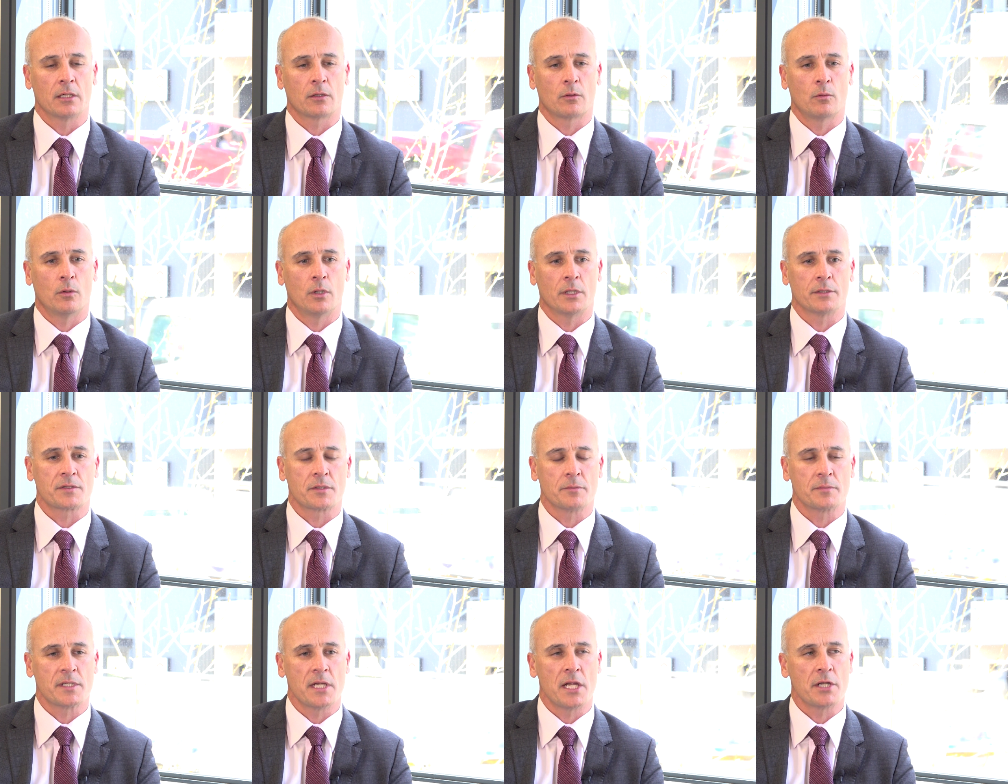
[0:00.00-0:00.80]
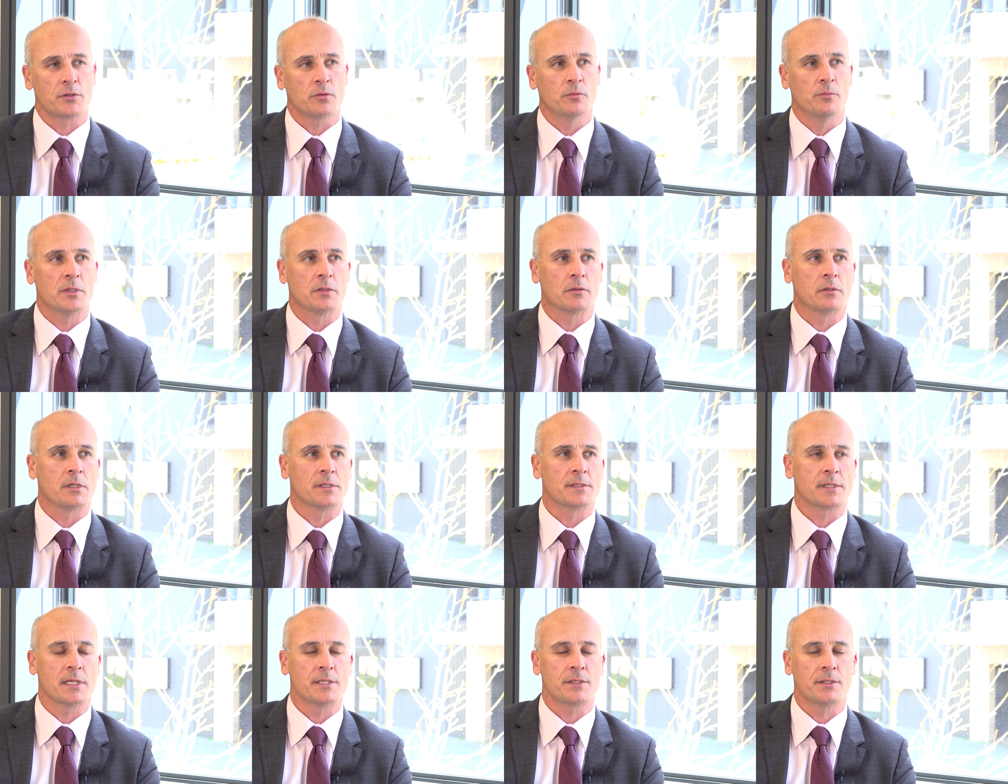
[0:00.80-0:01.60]
quite substantial
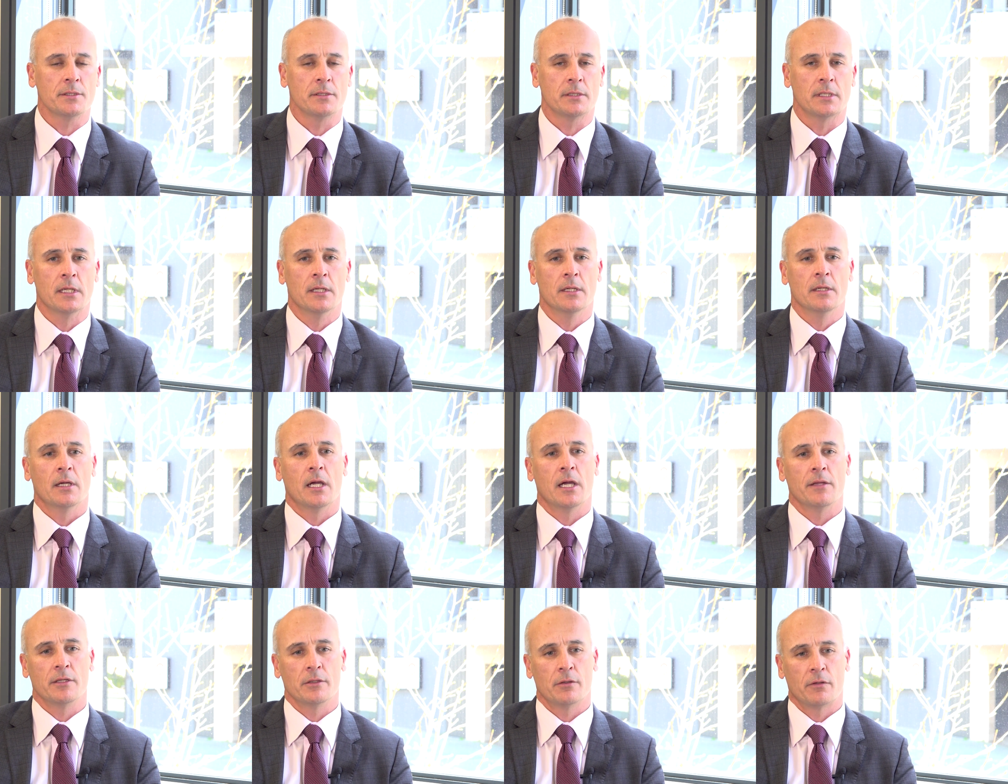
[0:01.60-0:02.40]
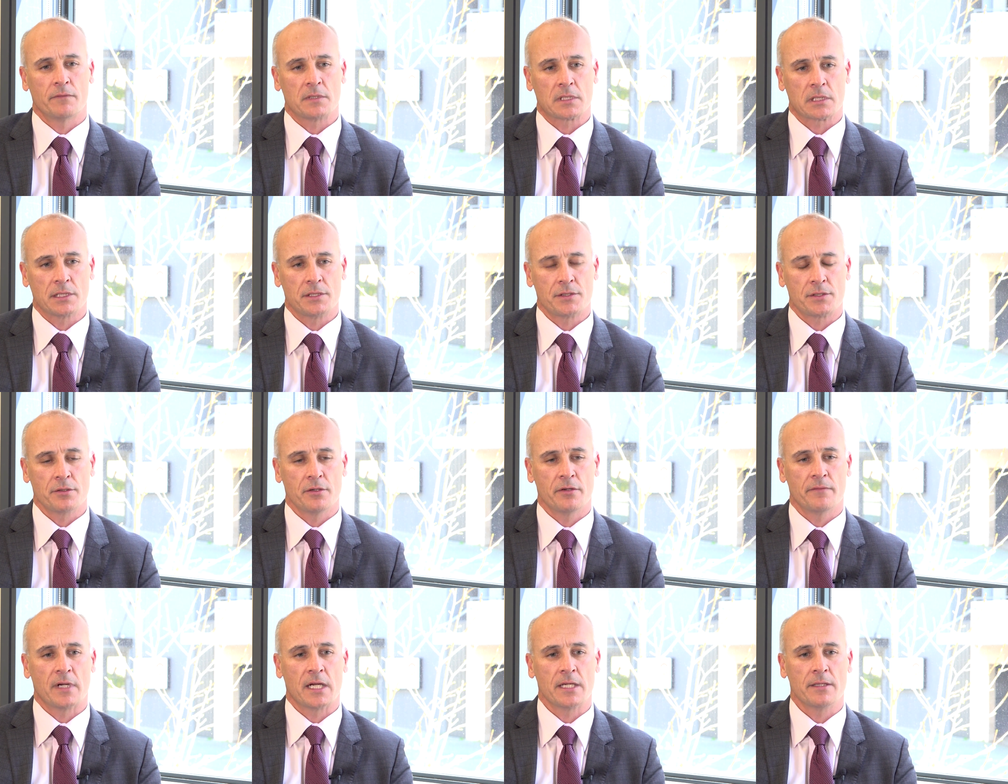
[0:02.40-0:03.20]
mineralisation, and then obviously
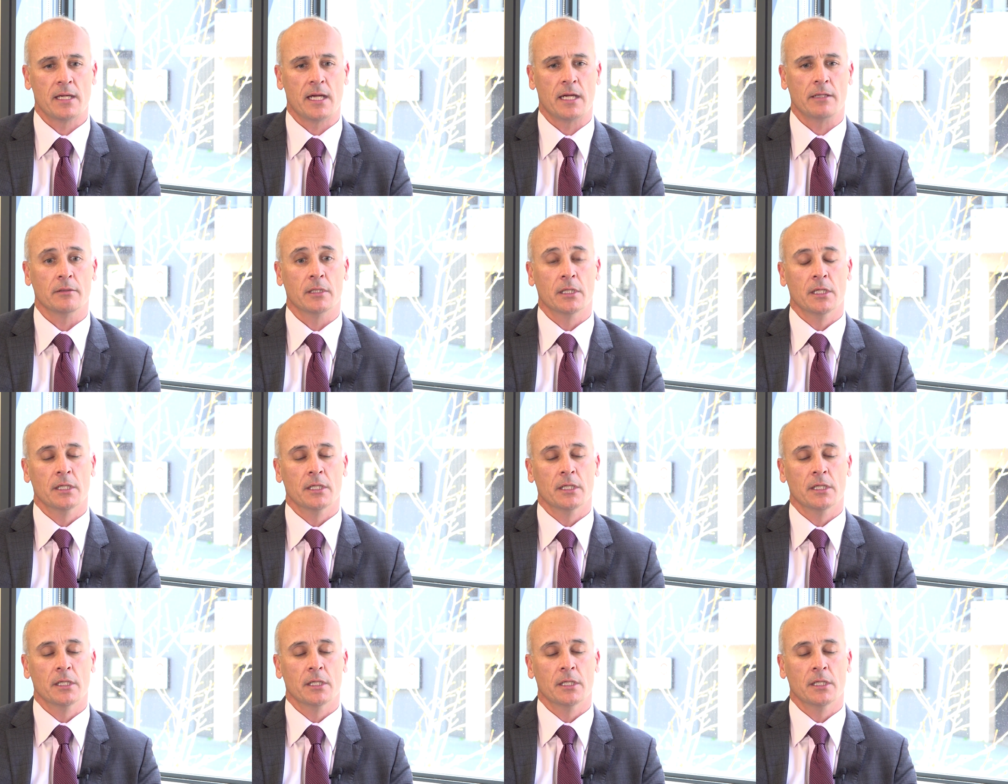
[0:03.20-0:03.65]
survey that.